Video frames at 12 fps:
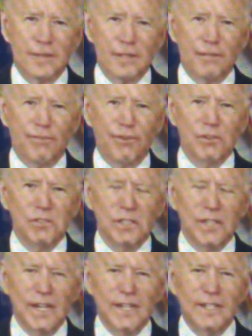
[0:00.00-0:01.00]
The First
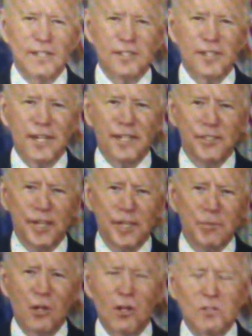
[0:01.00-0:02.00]
Lady and the Second
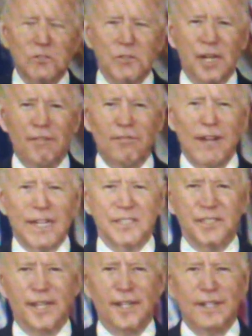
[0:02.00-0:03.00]
Gentleman also got
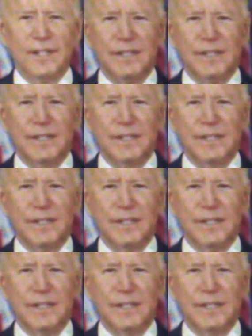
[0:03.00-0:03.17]
vaccinated.